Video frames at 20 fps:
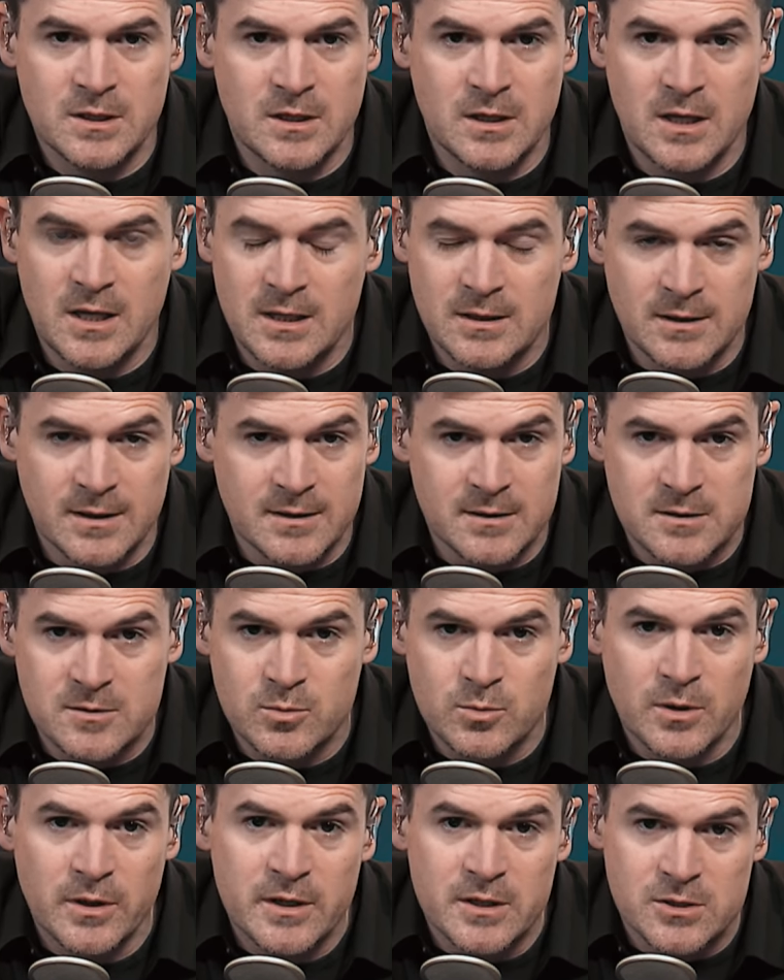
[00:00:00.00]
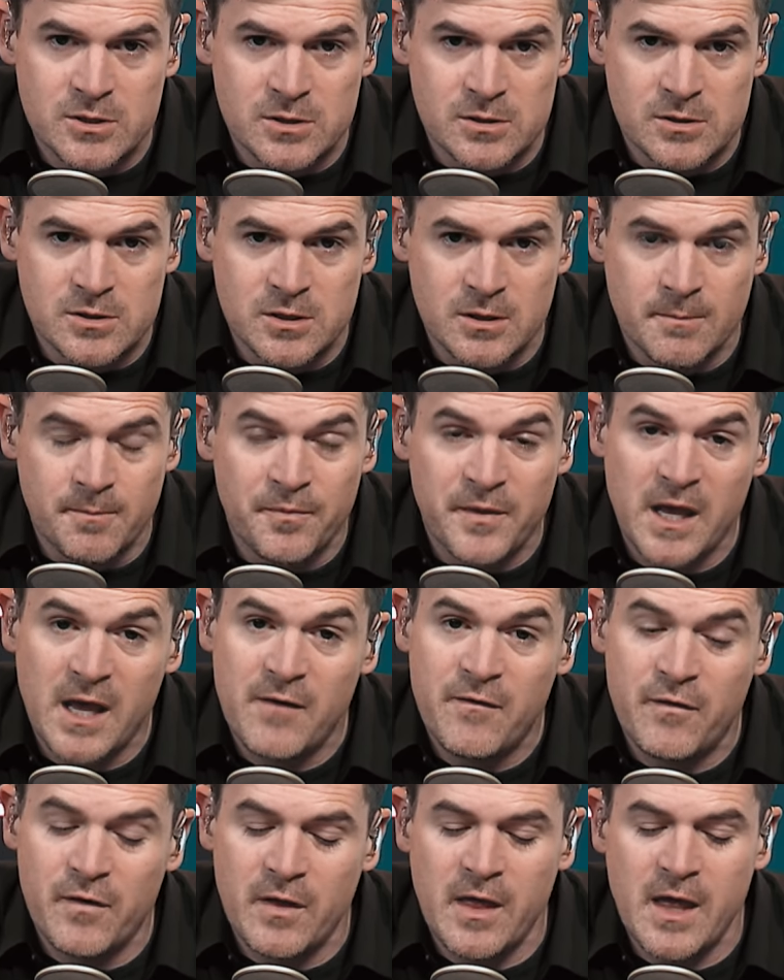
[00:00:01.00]
in healing this relationship. They
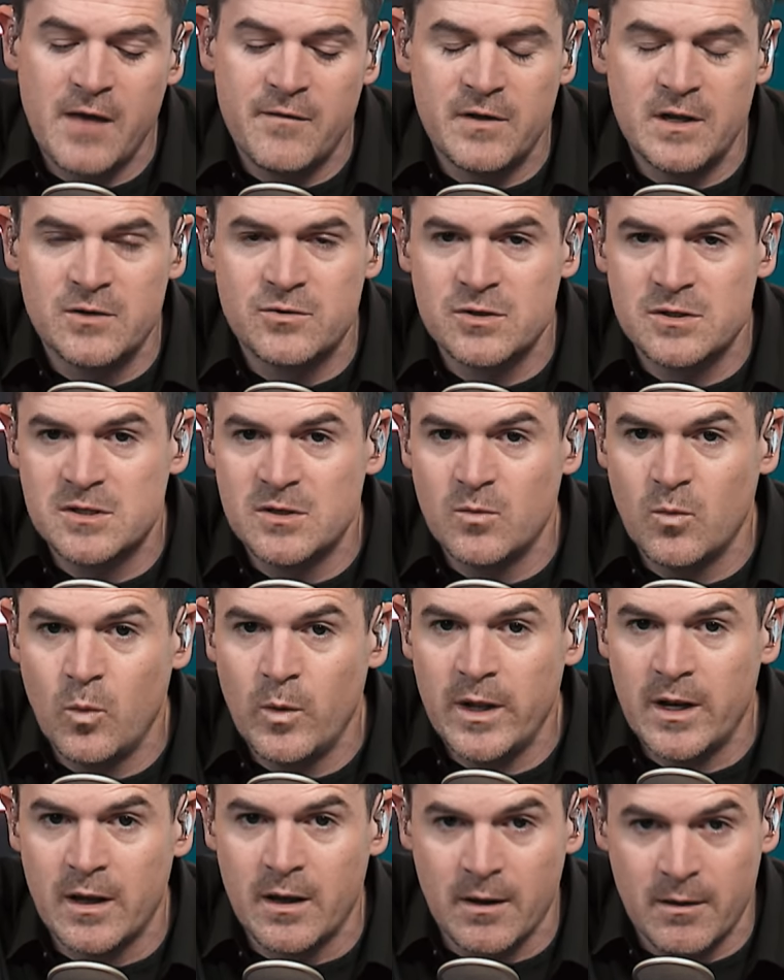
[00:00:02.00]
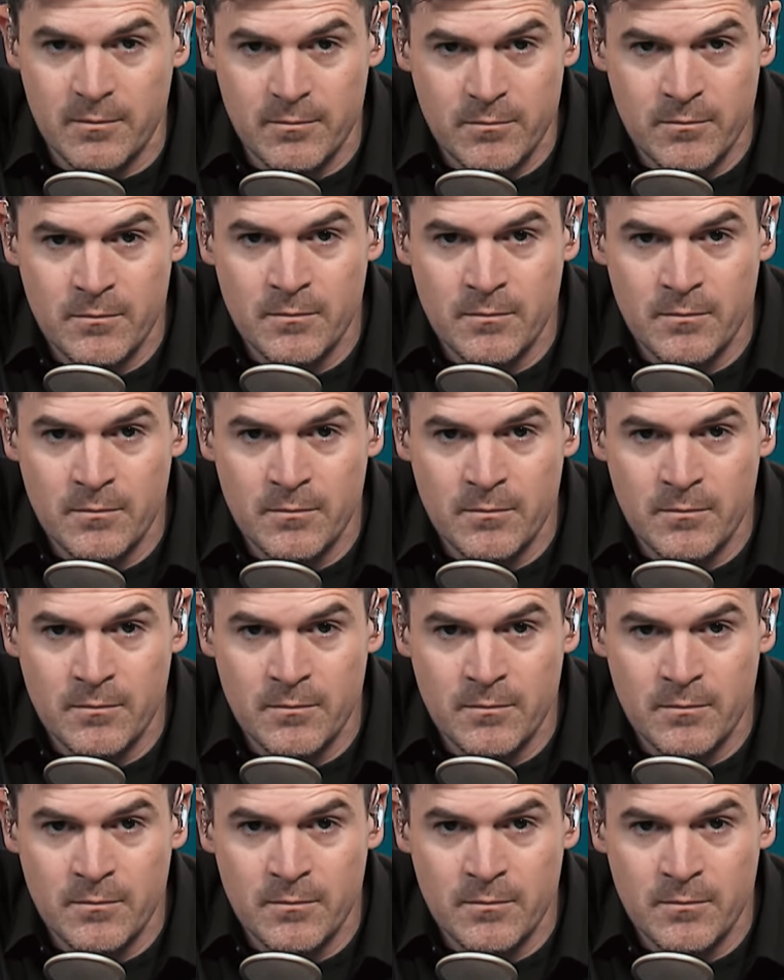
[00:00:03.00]
have, they have an interest in winning.